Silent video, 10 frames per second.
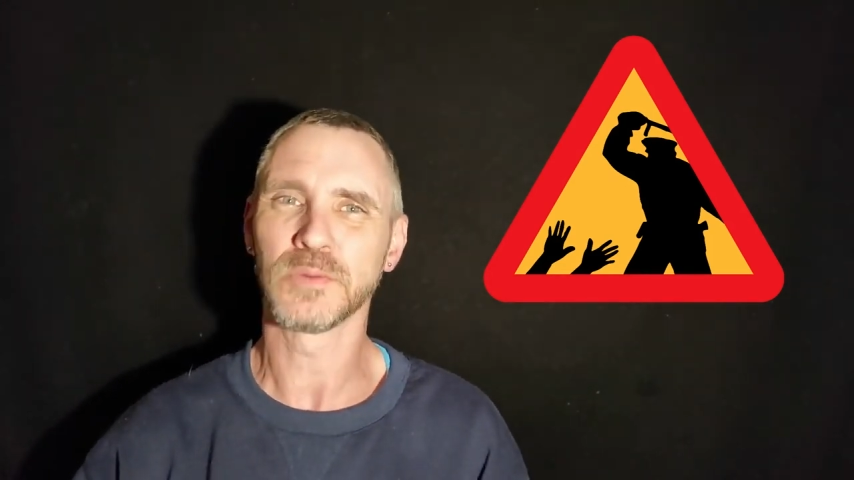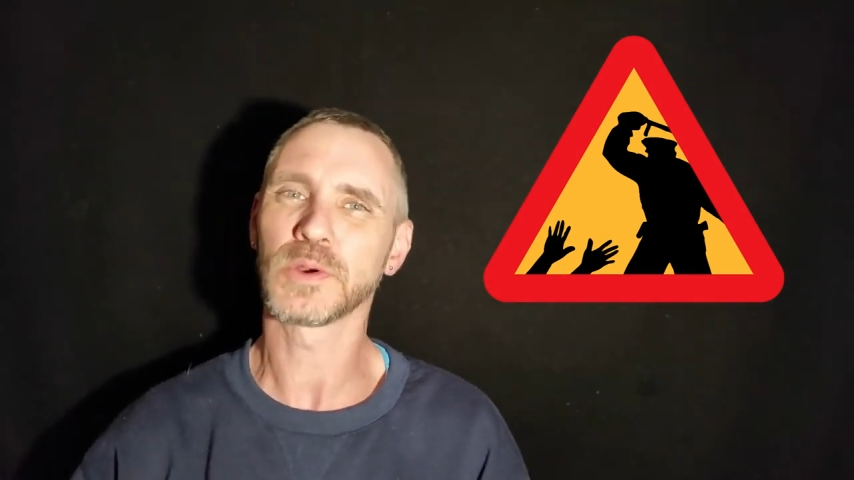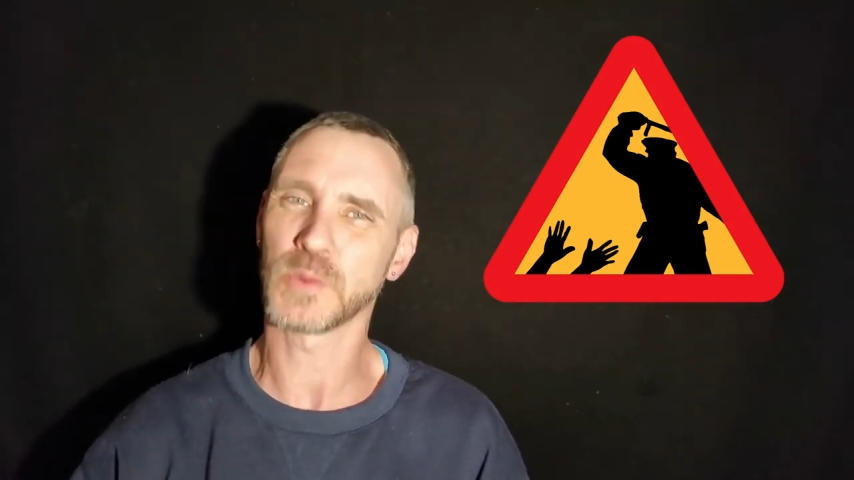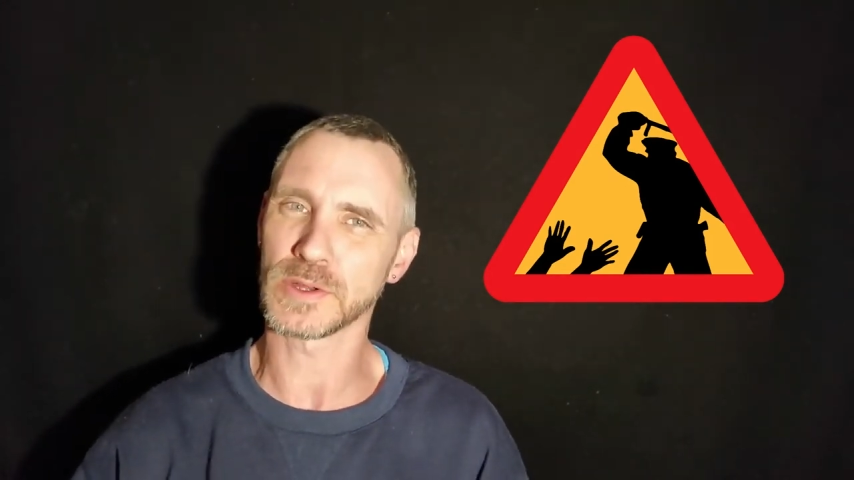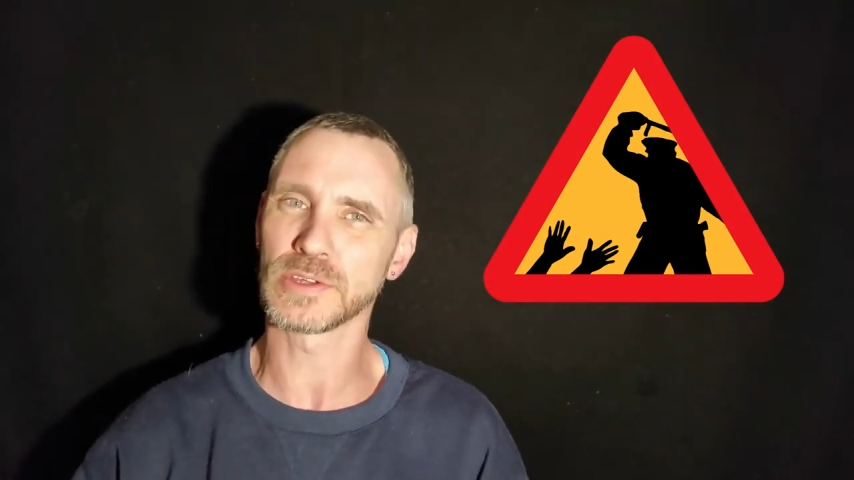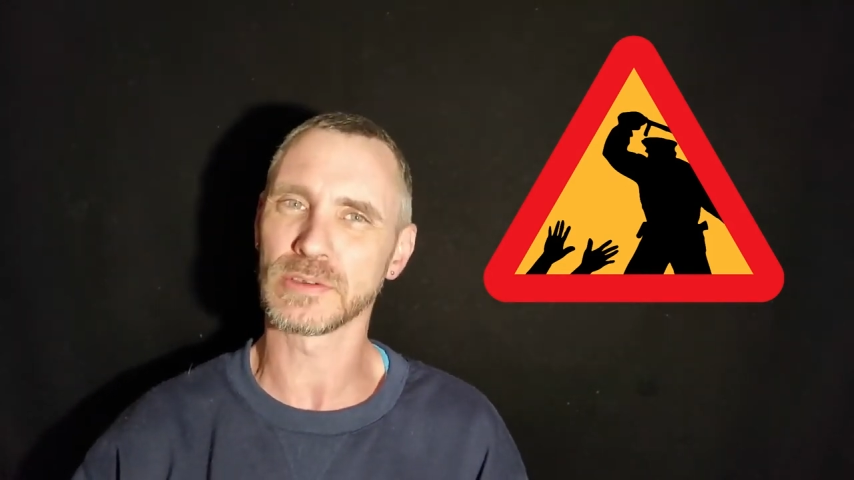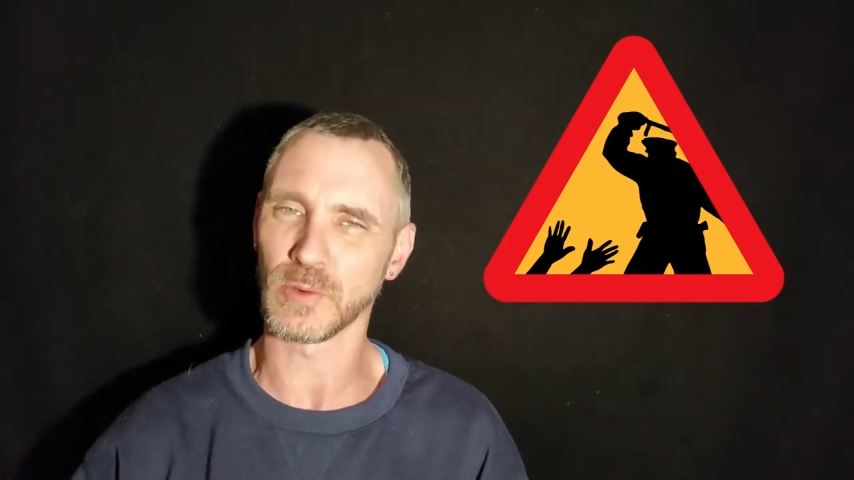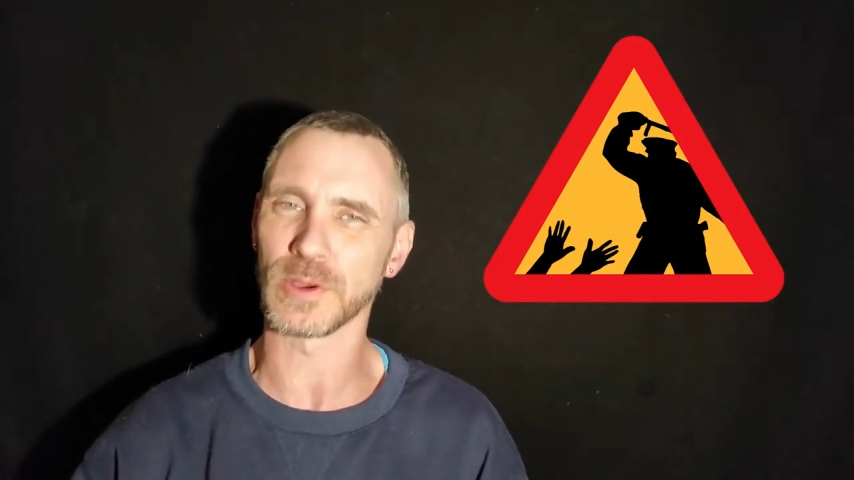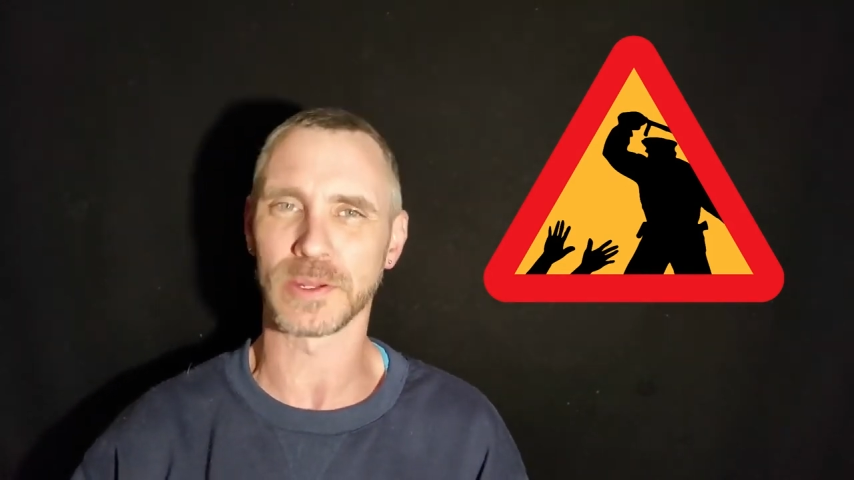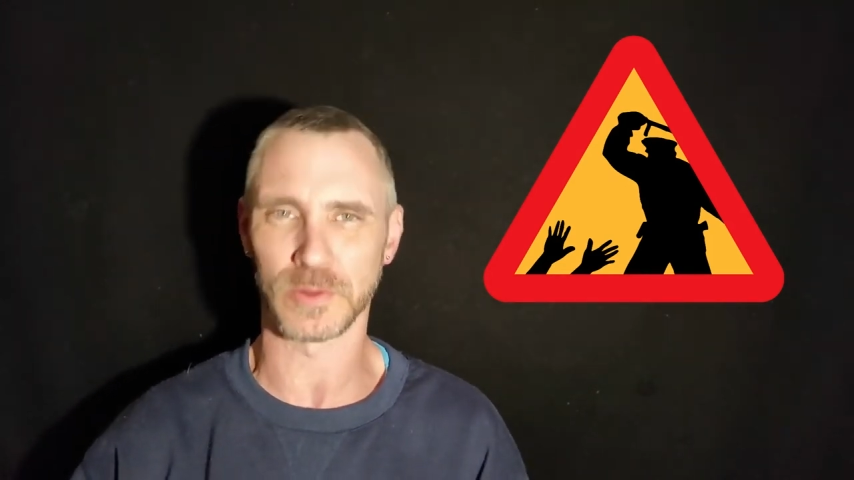would want to
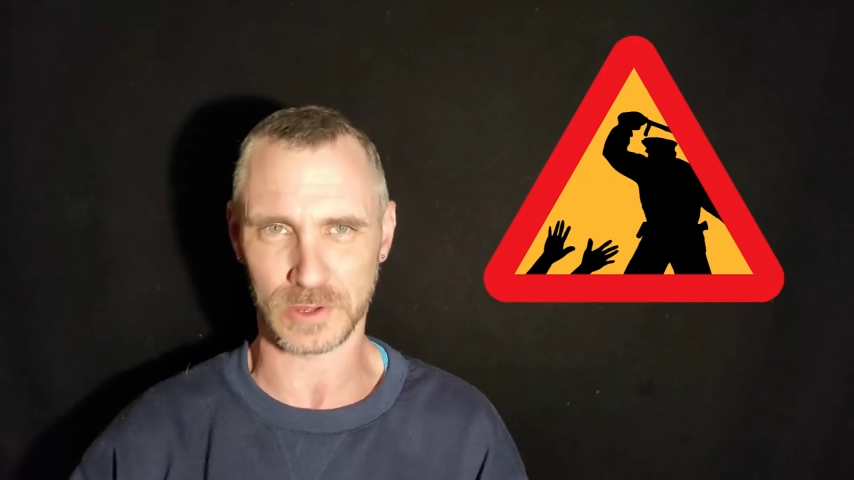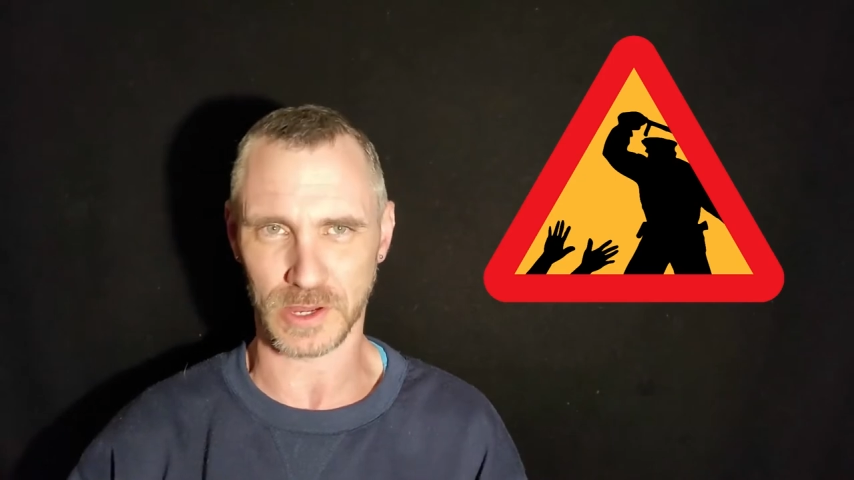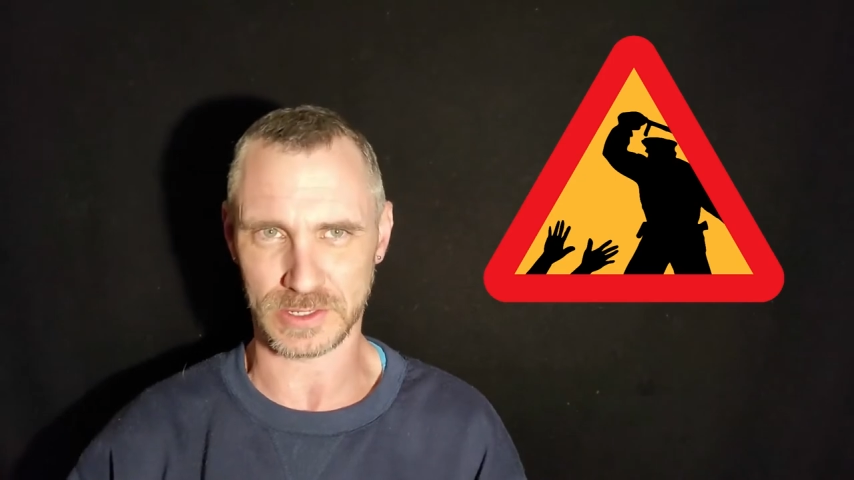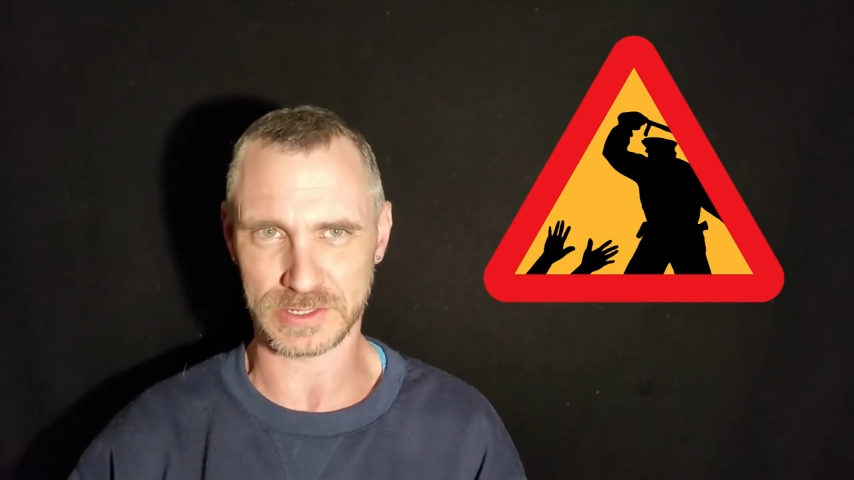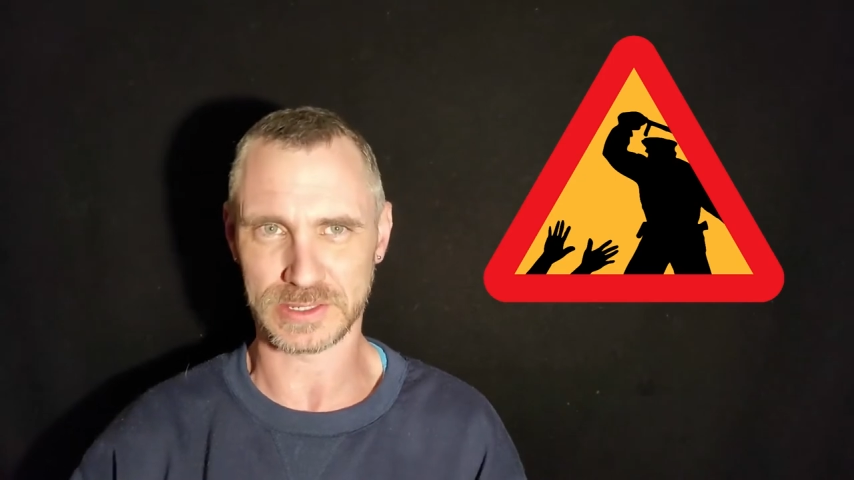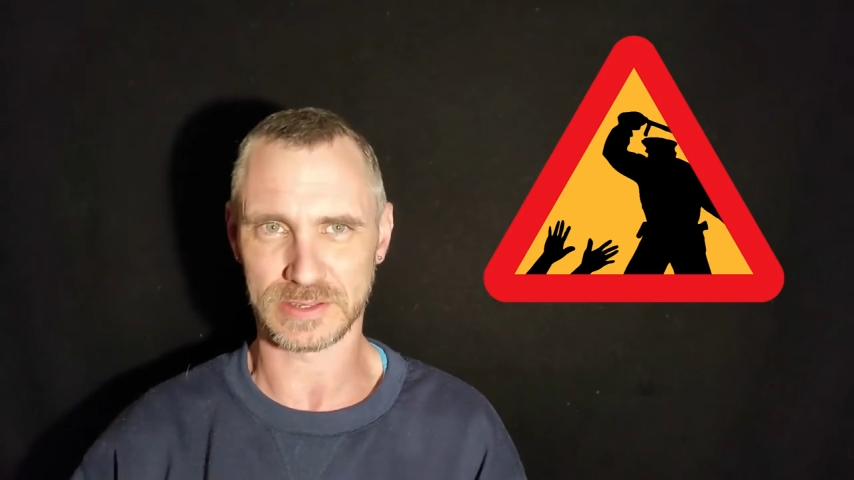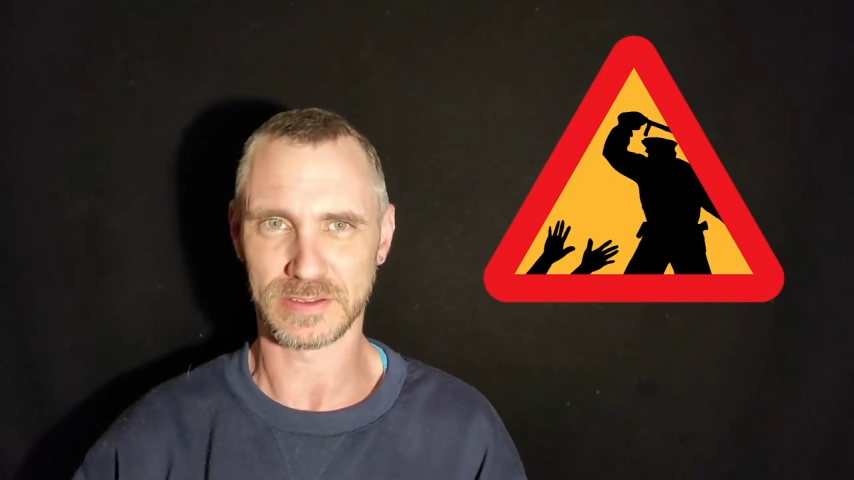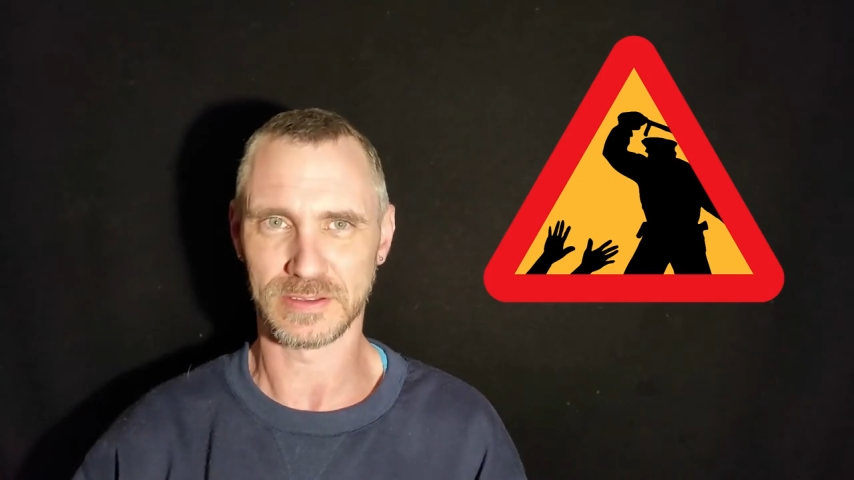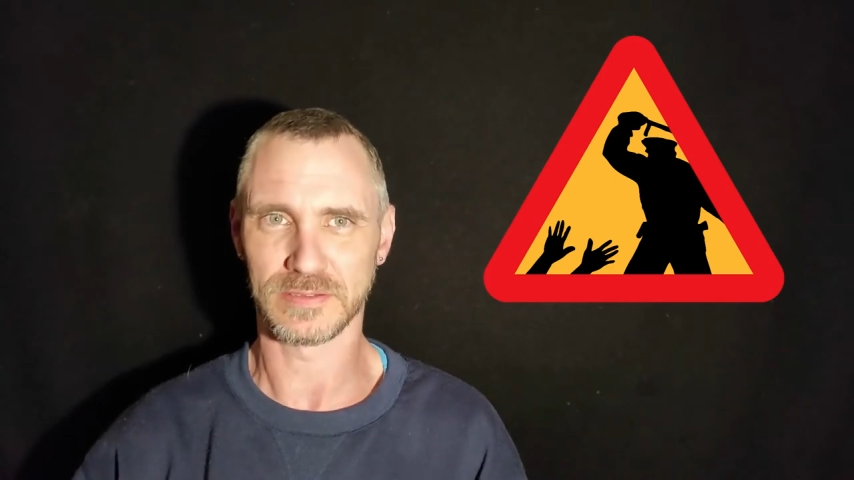avoid at all costs,